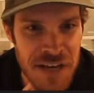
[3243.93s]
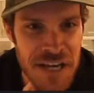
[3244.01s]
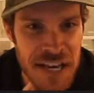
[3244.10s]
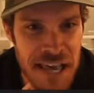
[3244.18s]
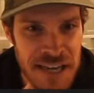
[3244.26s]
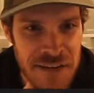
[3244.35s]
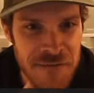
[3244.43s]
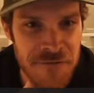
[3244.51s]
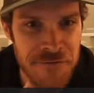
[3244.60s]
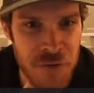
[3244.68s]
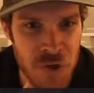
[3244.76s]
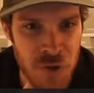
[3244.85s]
a negative
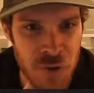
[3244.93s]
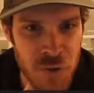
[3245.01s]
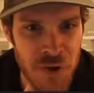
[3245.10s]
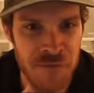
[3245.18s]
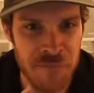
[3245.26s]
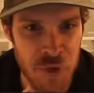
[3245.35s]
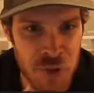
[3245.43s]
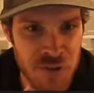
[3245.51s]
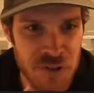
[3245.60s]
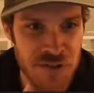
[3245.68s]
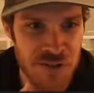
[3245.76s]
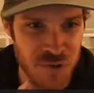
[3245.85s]
view of
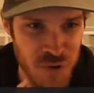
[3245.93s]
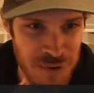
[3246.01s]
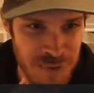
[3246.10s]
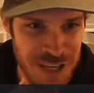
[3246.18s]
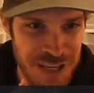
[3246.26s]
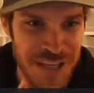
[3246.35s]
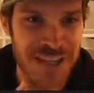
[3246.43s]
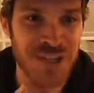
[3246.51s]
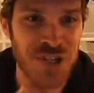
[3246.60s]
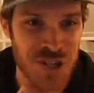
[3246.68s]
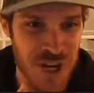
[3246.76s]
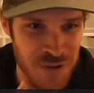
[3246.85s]
music streaming
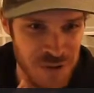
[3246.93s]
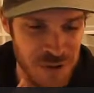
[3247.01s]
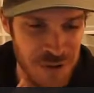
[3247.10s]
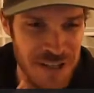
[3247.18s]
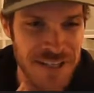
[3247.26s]
in general